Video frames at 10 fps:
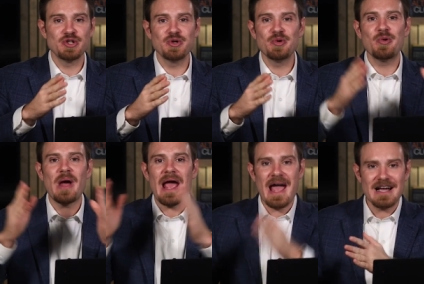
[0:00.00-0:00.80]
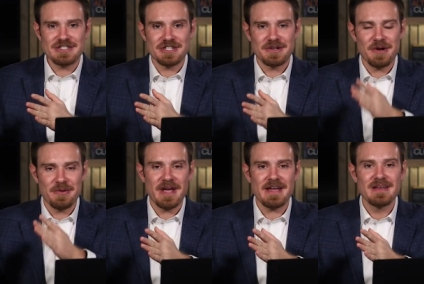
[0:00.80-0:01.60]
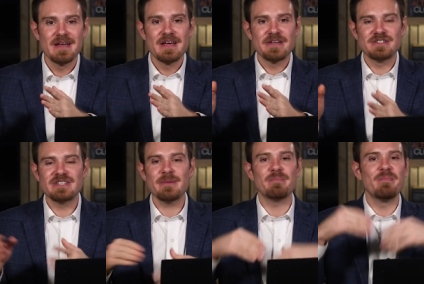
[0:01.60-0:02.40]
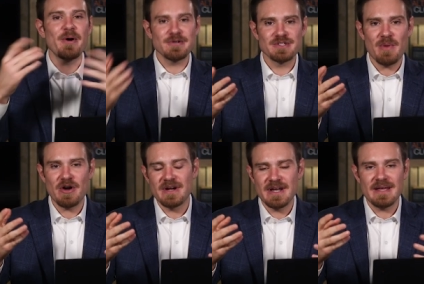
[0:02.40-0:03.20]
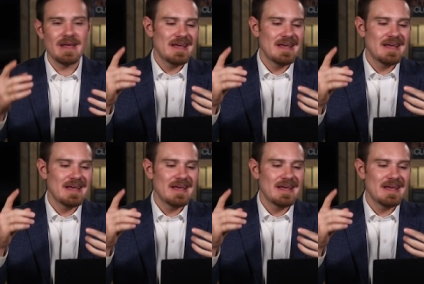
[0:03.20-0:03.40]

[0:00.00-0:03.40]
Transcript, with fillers: to action, okay? You see, most marketing,